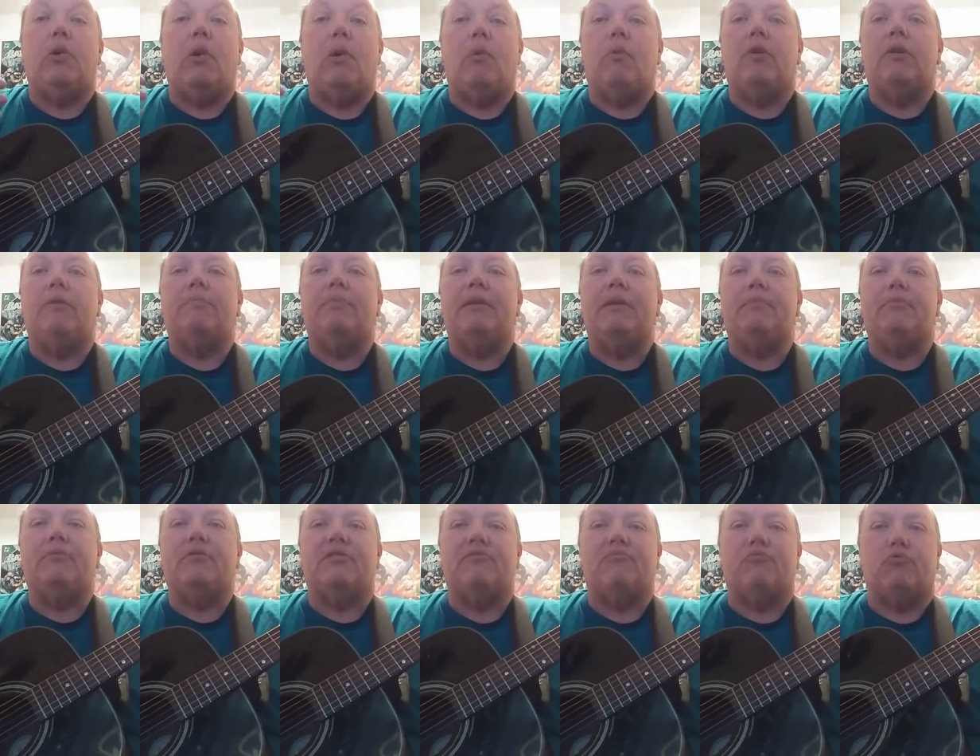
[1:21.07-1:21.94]
I wanted
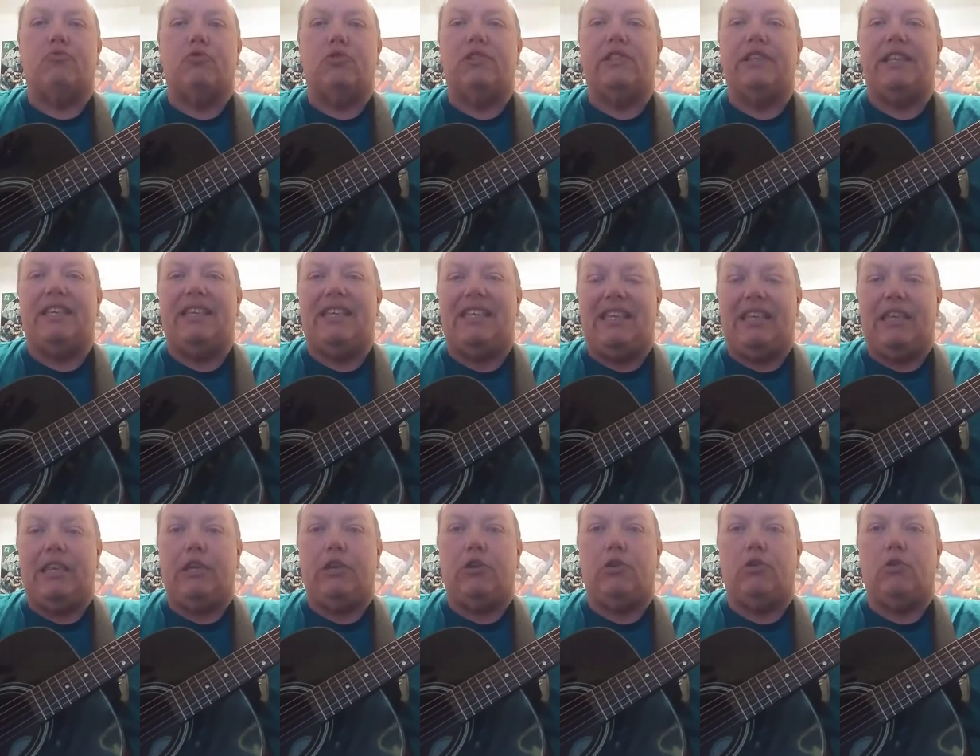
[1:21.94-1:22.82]
people to really
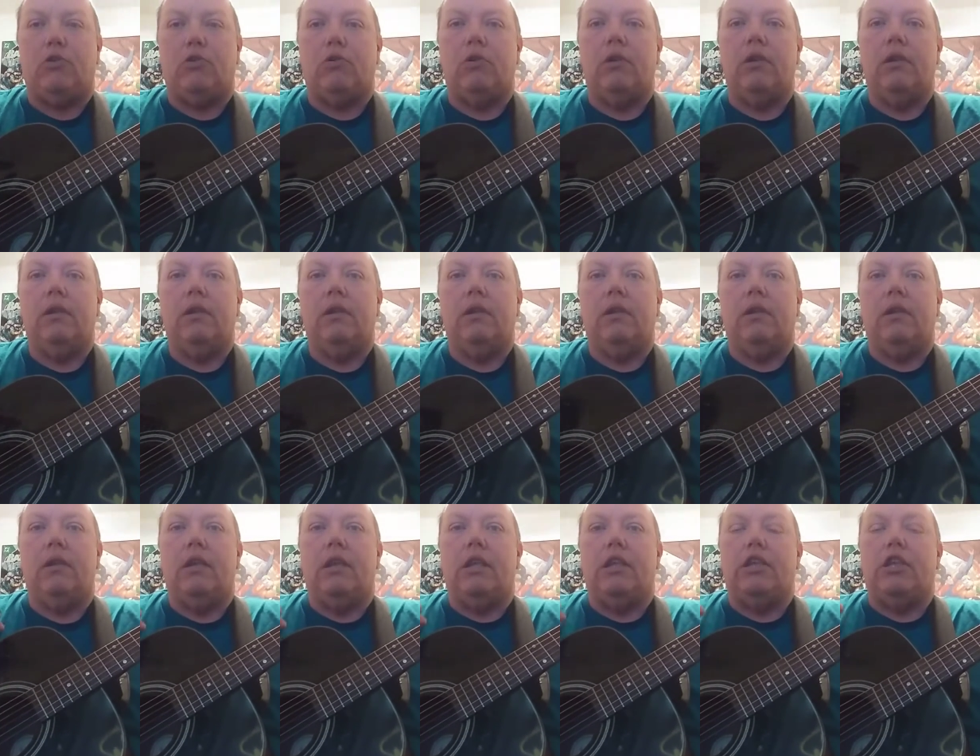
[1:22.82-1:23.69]
hear,
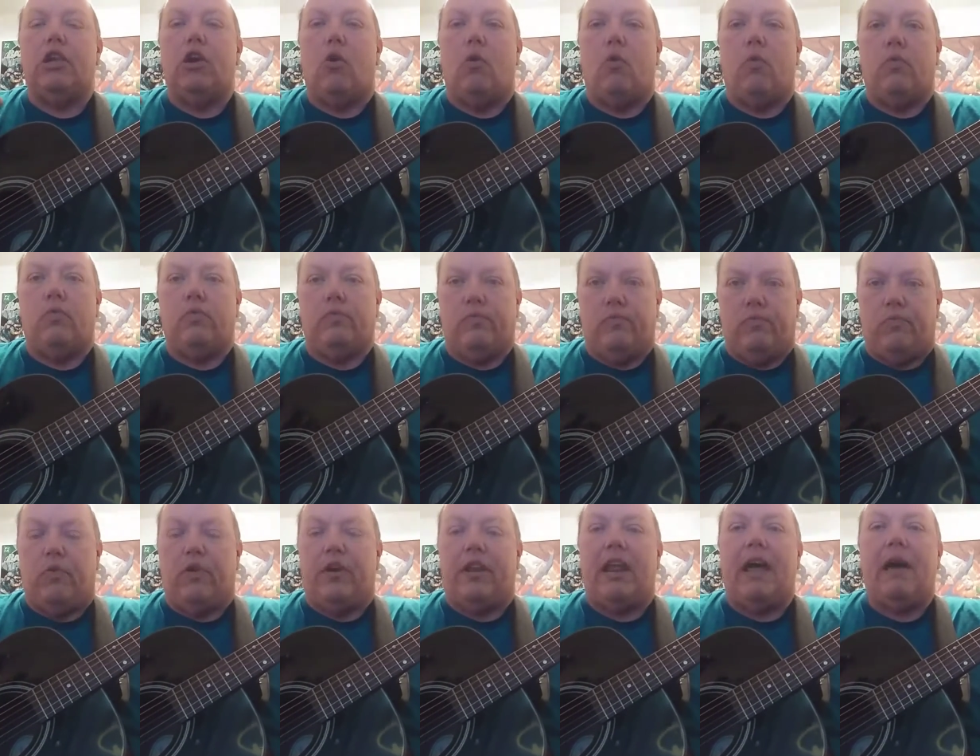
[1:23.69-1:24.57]

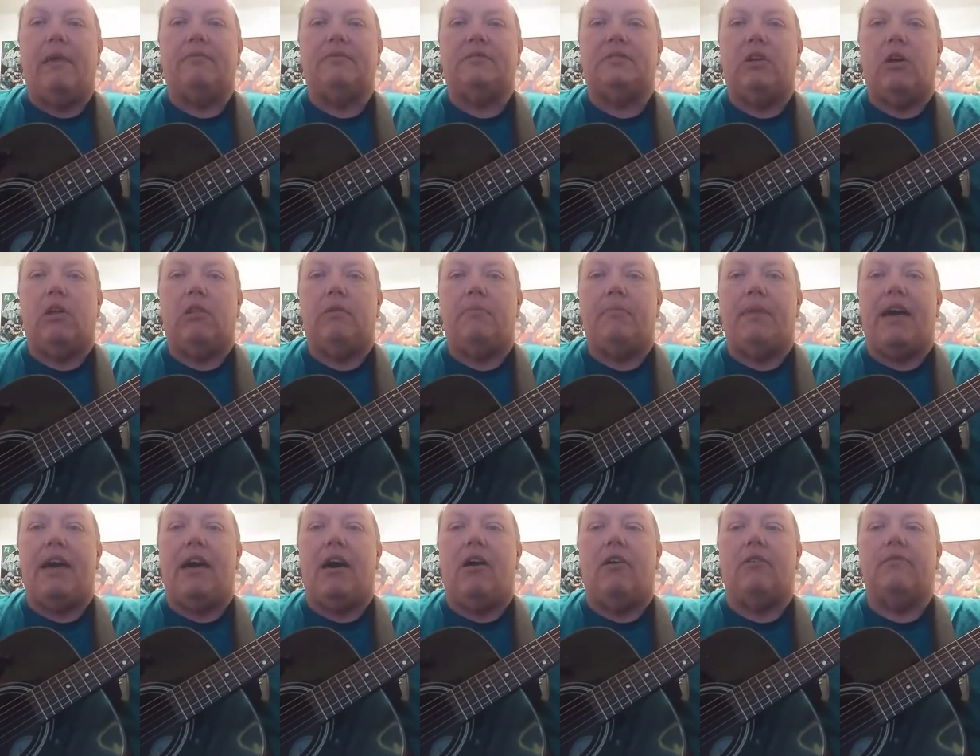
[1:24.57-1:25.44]
what I was all
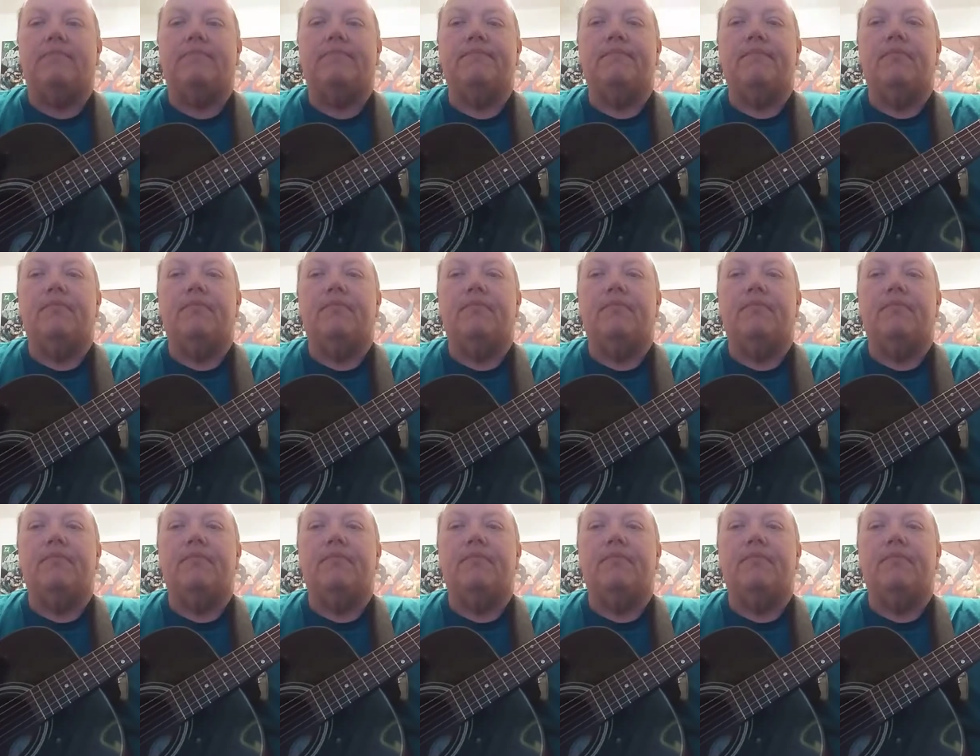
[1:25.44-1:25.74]
about.